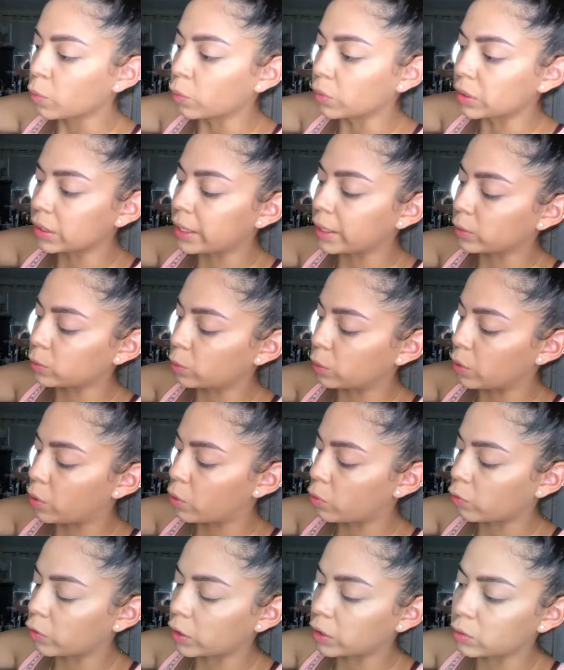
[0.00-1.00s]
With the next one
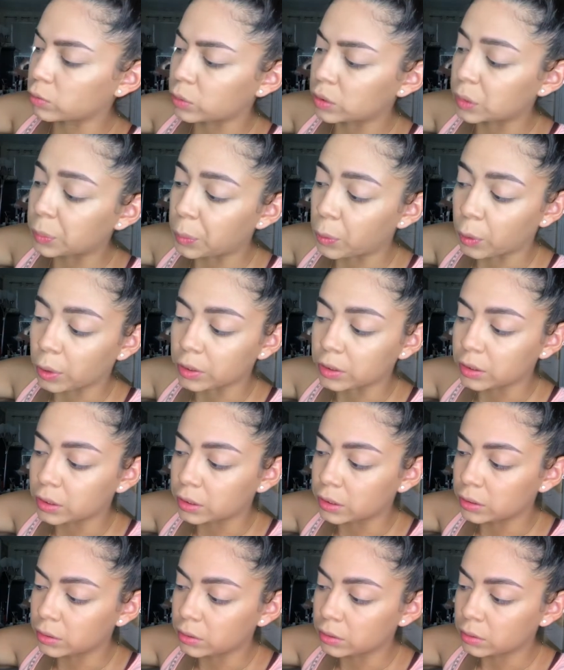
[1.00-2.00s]
over, this one's
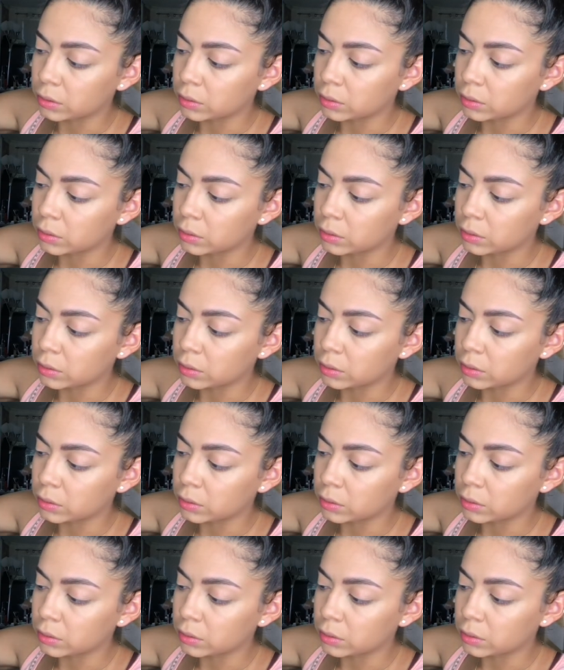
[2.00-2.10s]
porcelain.